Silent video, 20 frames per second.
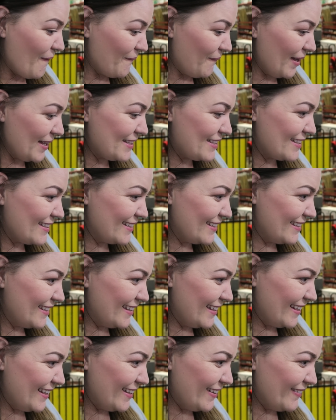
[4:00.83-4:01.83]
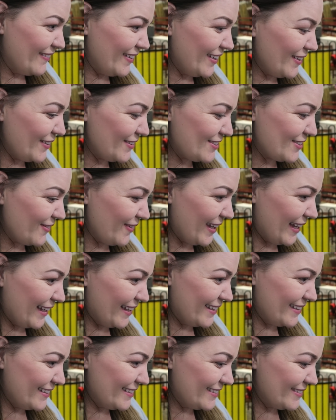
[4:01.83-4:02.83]
What? What are you
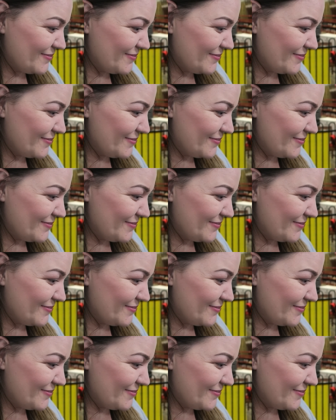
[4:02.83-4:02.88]
doing?